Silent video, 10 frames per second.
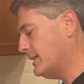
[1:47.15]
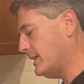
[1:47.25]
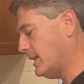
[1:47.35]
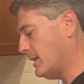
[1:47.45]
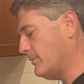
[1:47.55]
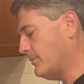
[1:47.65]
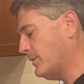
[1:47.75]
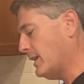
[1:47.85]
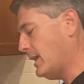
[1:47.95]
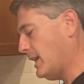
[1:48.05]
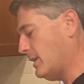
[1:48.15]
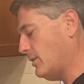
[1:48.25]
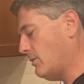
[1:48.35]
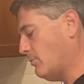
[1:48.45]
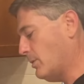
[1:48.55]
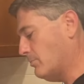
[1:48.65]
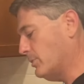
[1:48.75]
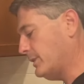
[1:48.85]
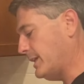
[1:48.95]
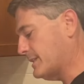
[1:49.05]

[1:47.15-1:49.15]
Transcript: And really,